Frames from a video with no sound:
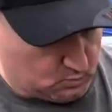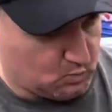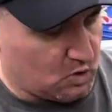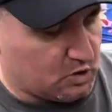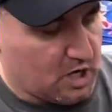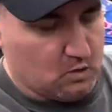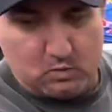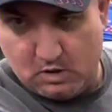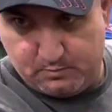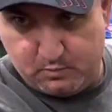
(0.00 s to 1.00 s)

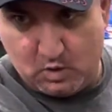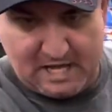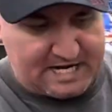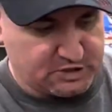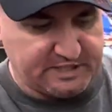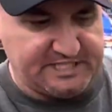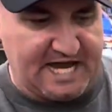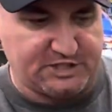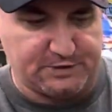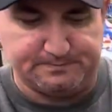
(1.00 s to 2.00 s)
we'll actually
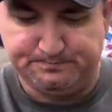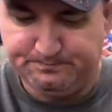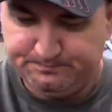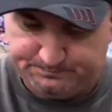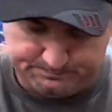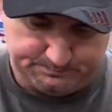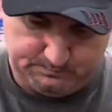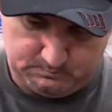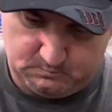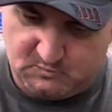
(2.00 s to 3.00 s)
attach it.
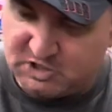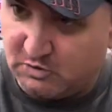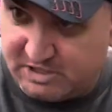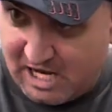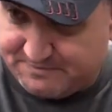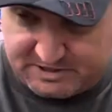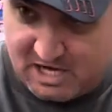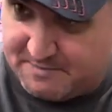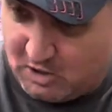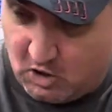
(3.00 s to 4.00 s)
So dots
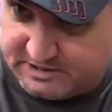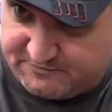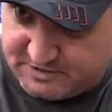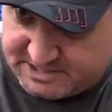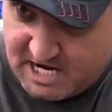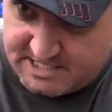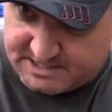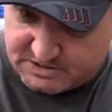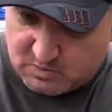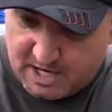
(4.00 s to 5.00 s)
come in all different
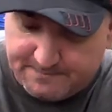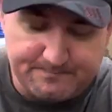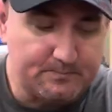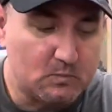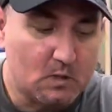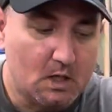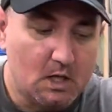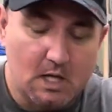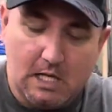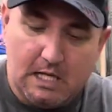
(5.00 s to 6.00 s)
sizes, right?
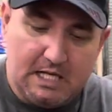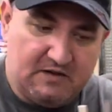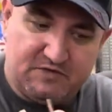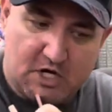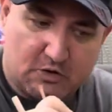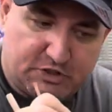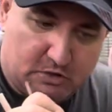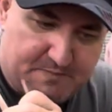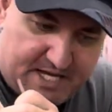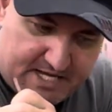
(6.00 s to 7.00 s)
If you go too
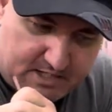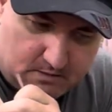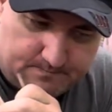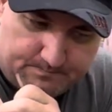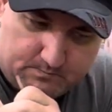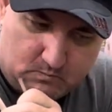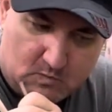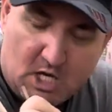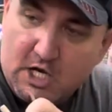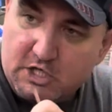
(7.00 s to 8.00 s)
big,
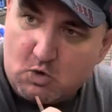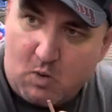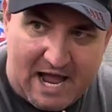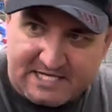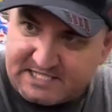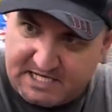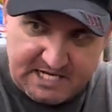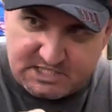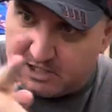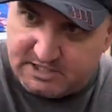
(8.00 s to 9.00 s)
your wax can
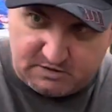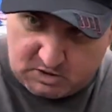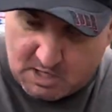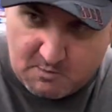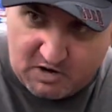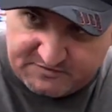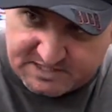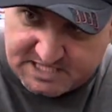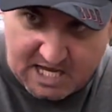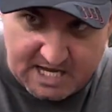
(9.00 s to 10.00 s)
easily come off the
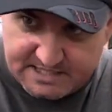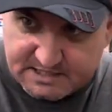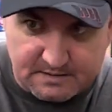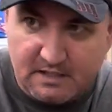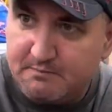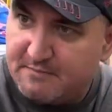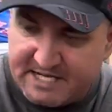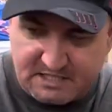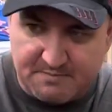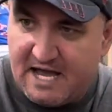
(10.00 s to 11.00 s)
sides,
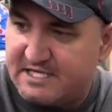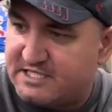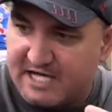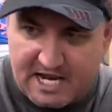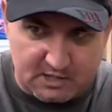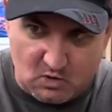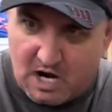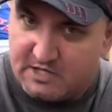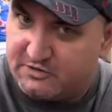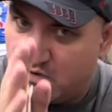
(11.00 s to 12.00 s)
makes a mess, you gotta
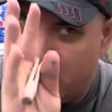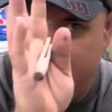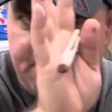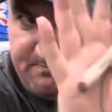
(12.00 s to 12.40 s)
grind through it,